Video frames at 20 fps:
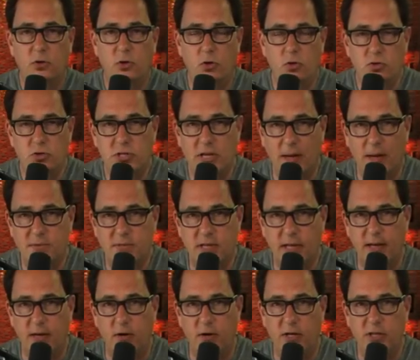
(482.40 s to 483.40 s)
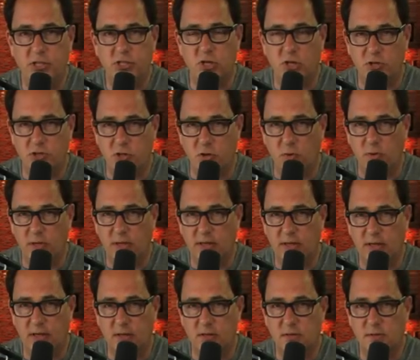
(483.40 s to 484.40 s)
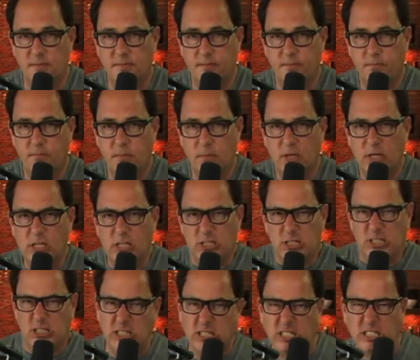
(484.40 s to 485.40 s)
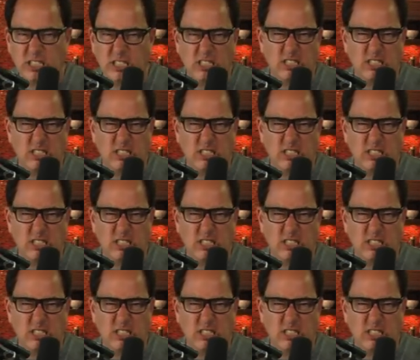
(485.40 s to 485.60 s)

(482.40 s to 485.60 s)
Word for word: Two steps later, he starts going like this. What?